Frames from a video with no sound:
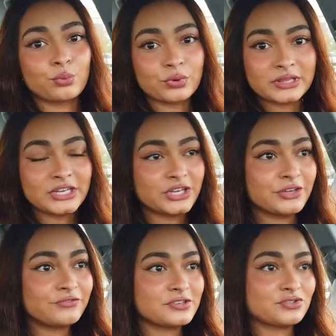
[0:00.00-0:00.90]
really
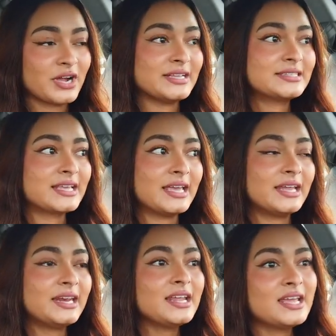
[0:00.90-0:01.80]
good for dry
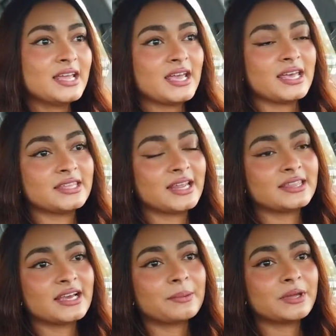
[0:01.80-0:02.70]
skin. And then
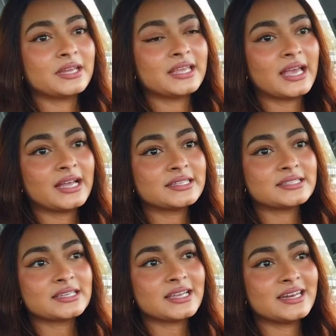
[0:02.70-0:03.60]
I think I'm gonna get
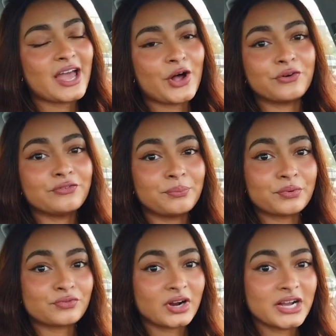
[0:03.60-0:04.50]
an e.l.f.
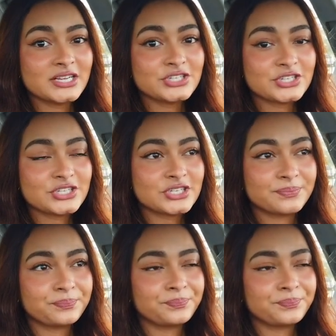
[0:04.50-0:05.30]
brush.